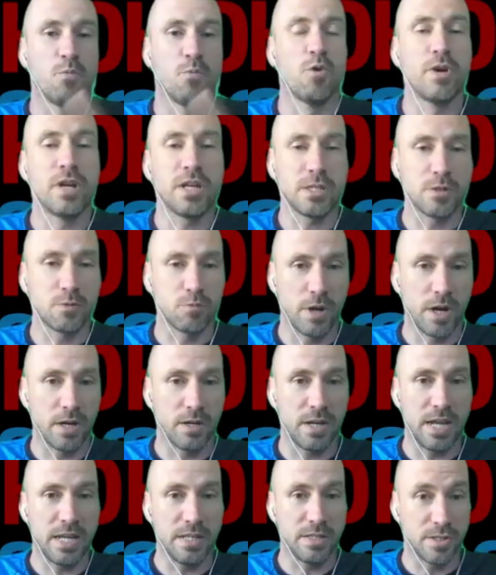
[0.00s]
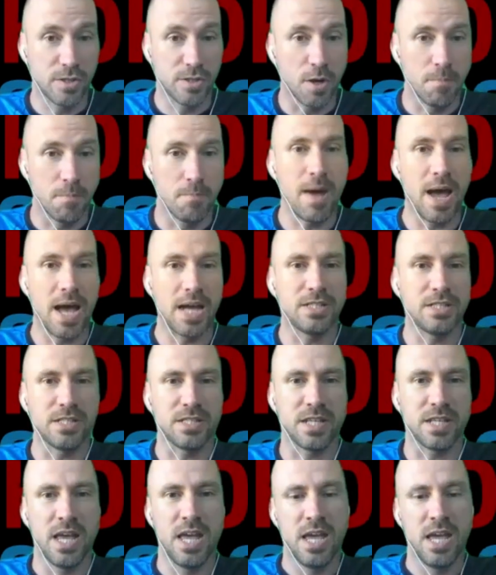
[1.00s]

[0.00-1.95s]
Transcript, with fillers: warnings were in some matches.